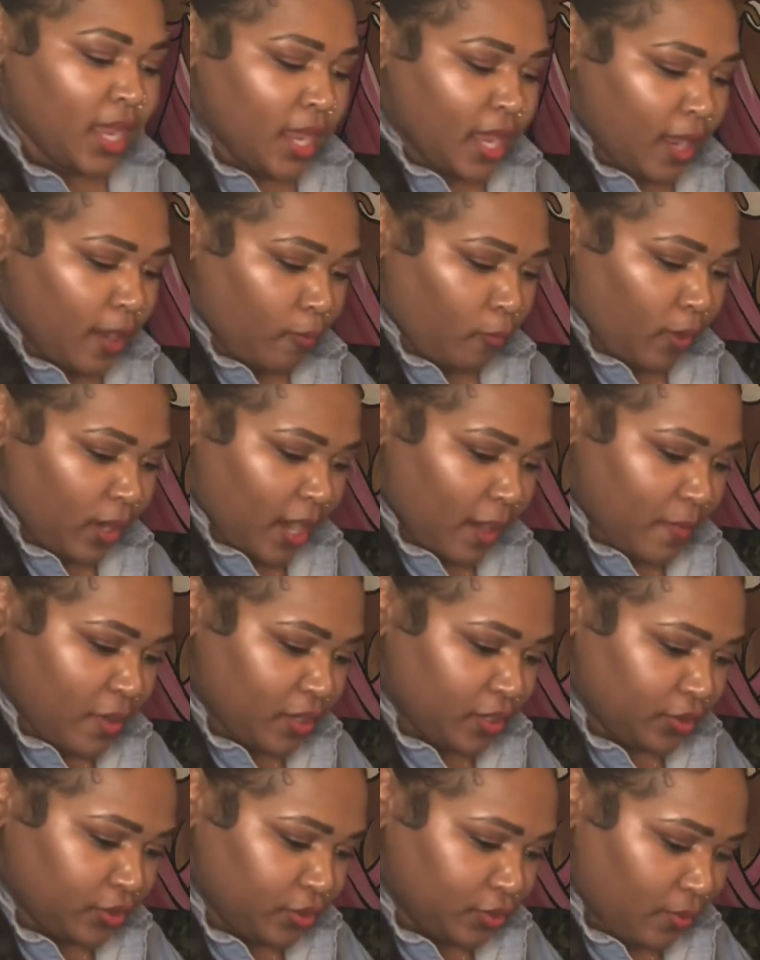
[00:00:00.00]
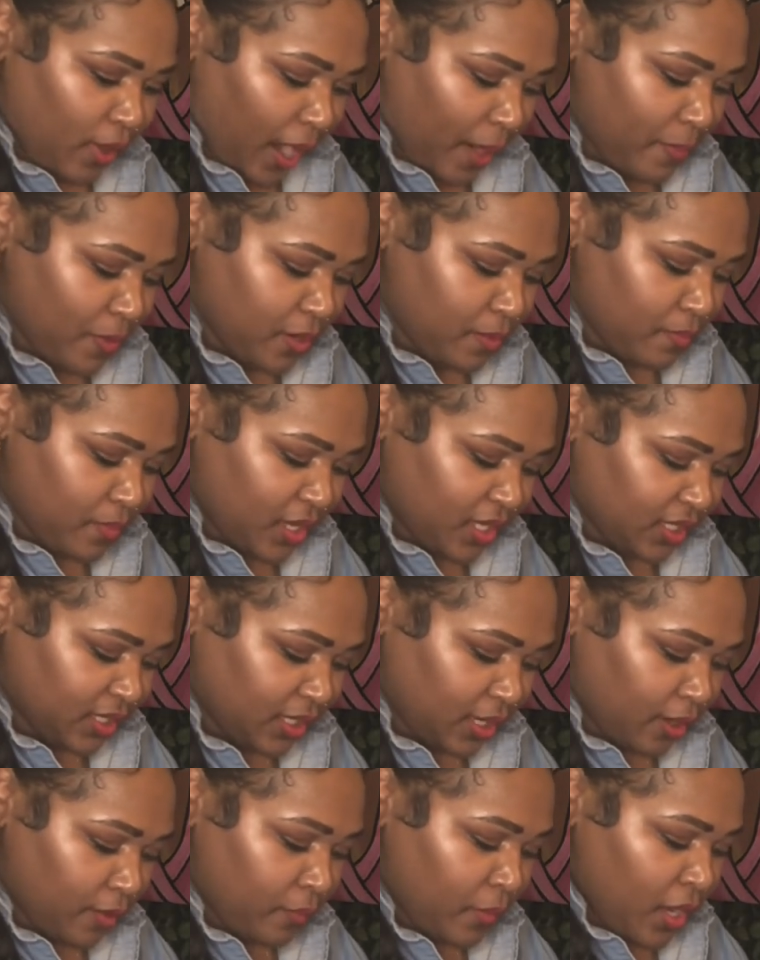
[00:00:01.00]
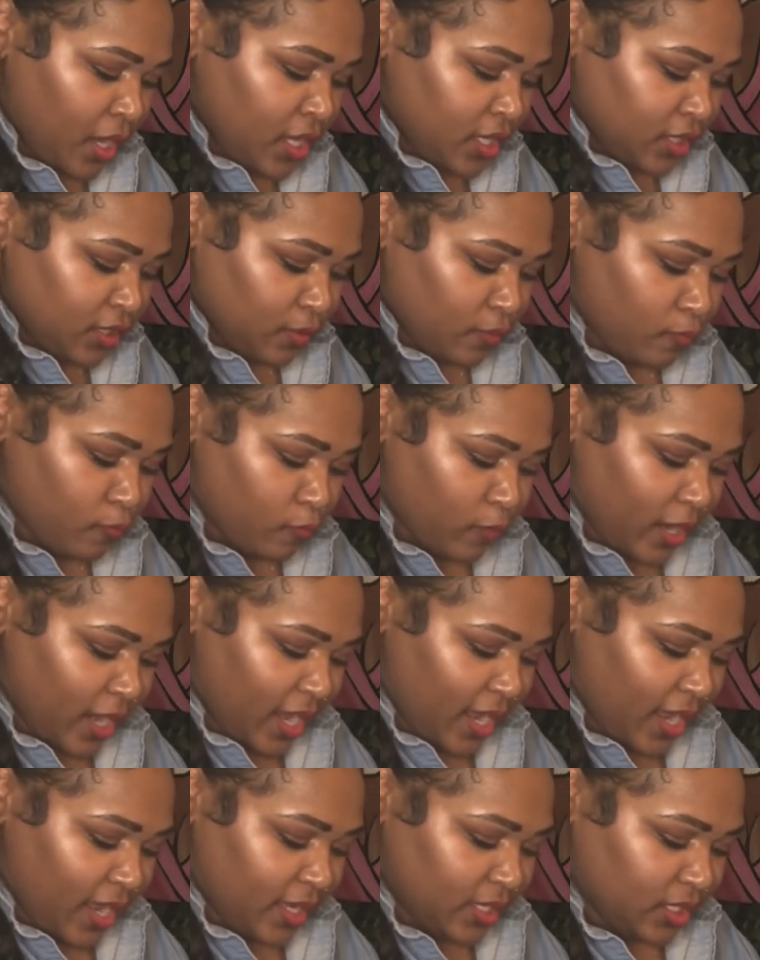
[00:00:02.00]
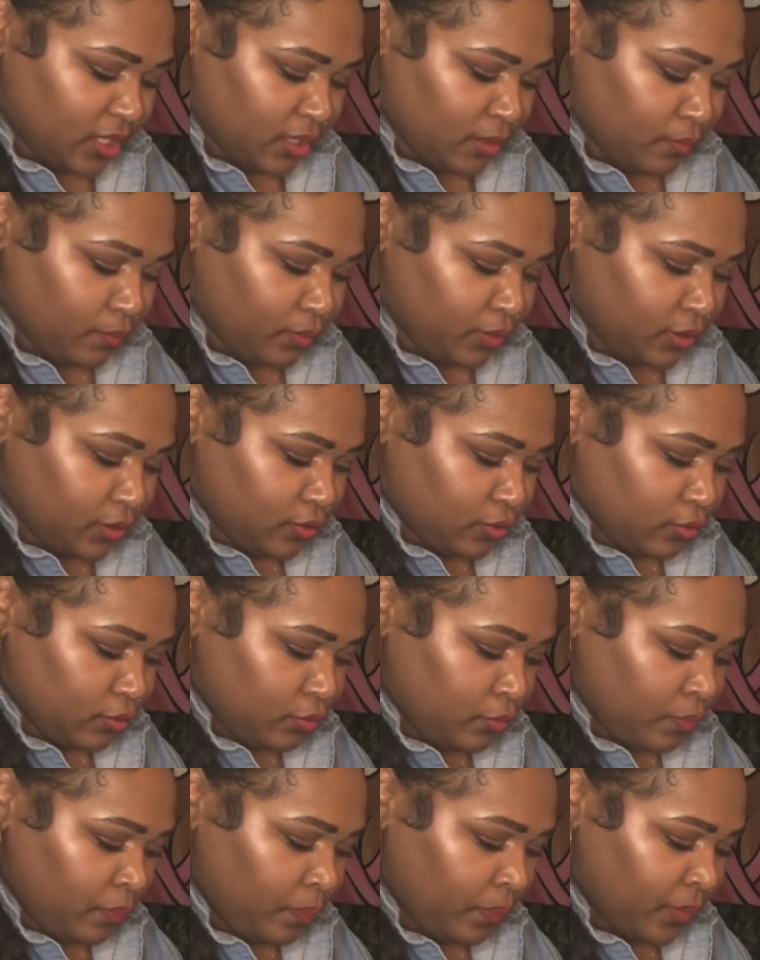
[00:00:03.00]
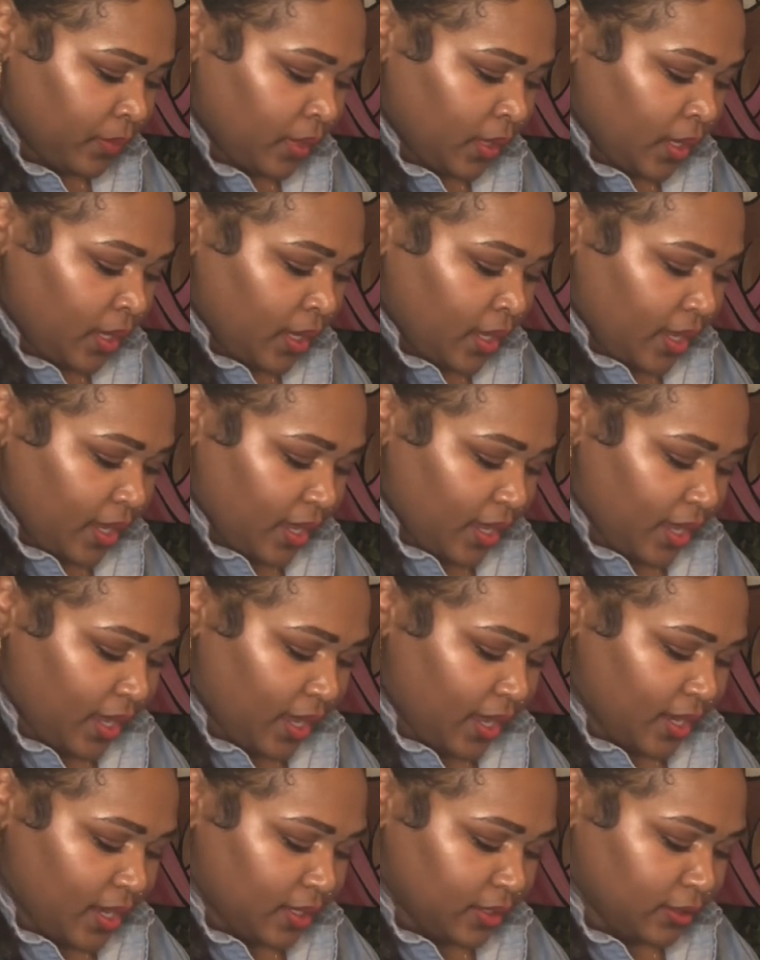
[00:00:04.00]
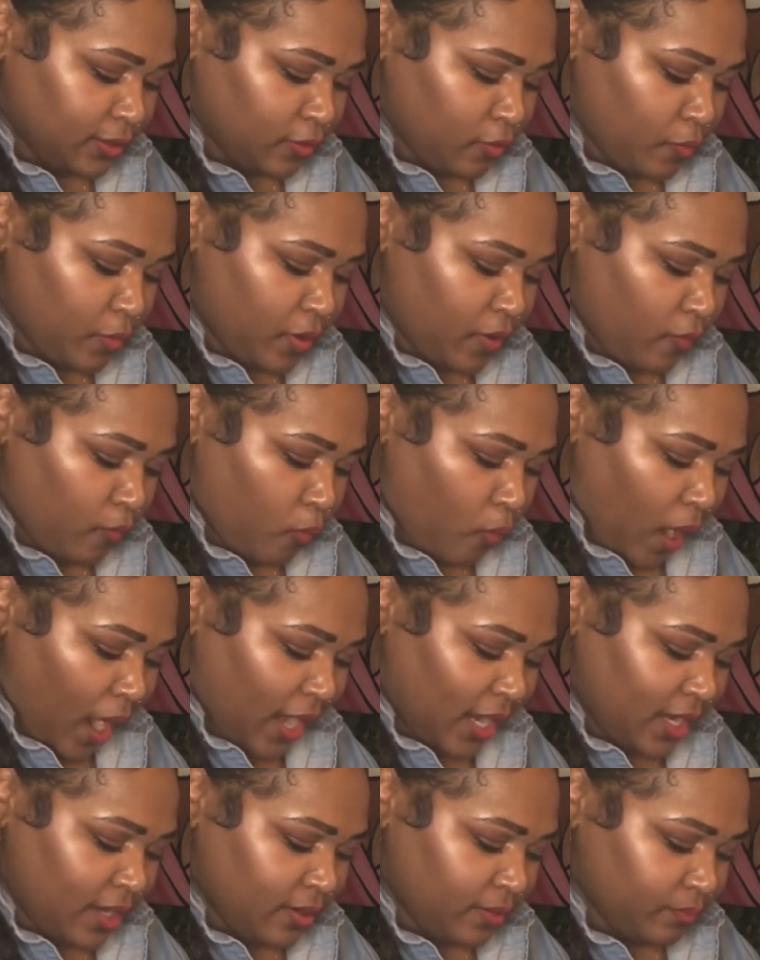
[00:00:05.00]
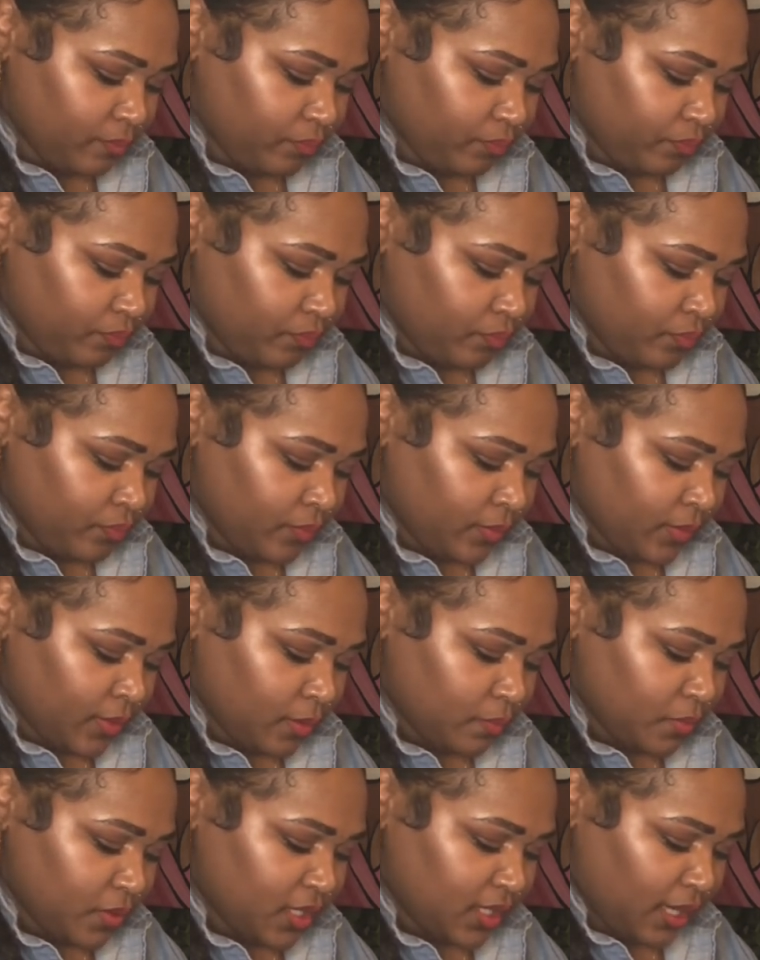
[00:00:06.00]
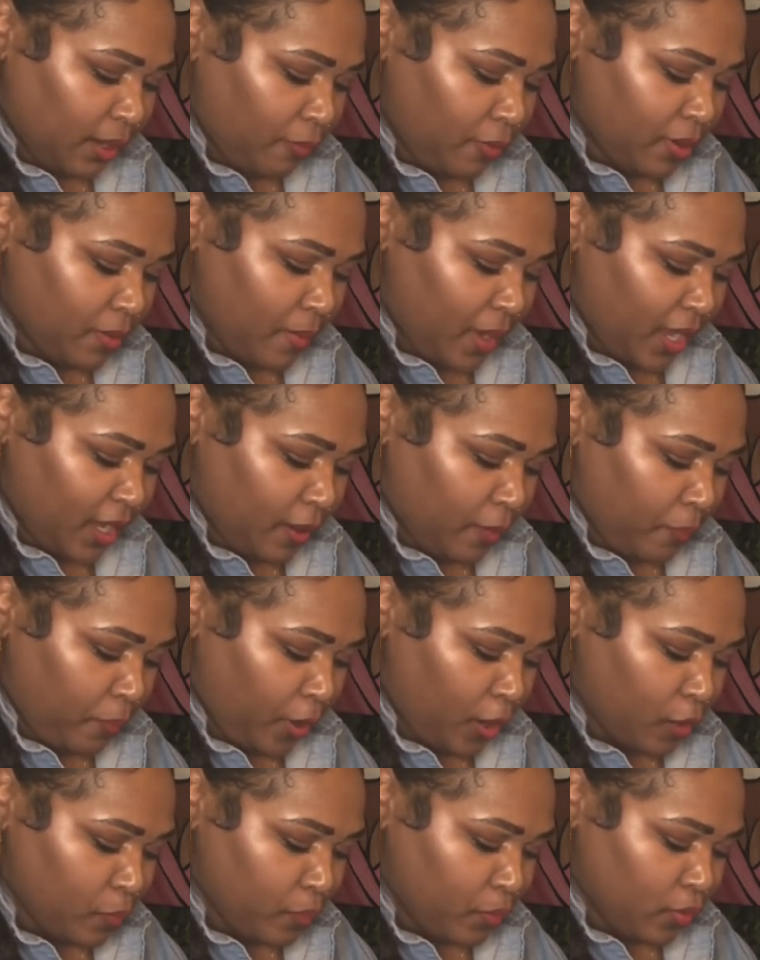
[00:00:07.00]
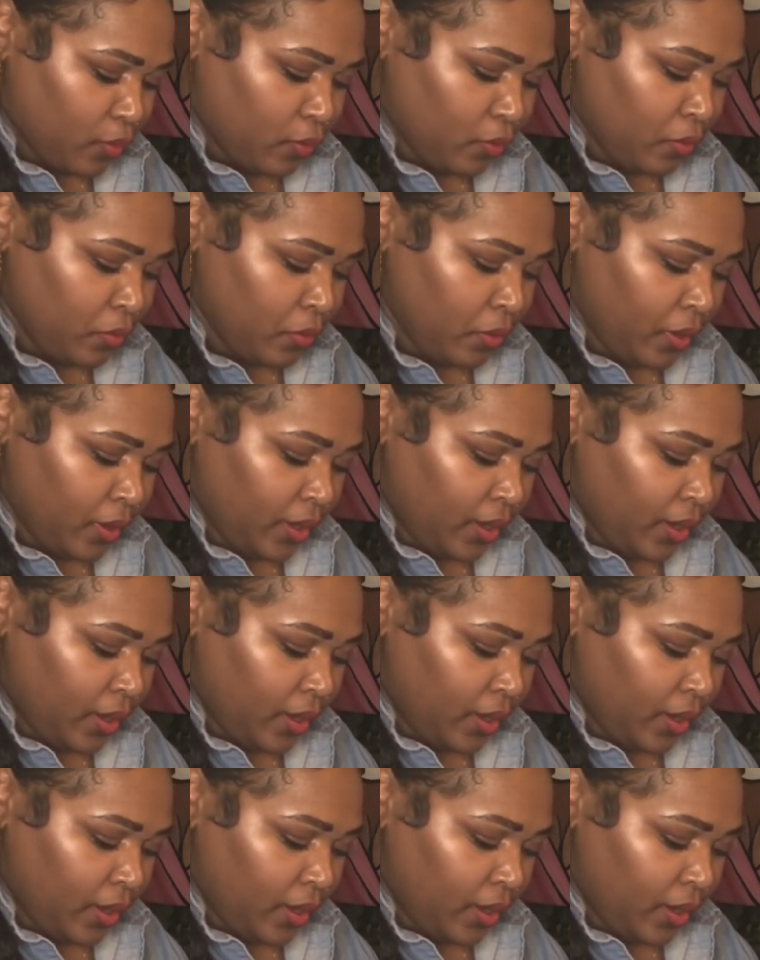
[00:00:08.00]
And what I'm going to do, I'm going to mix up some red, some blue, and a little bit of white because I want to make a purple.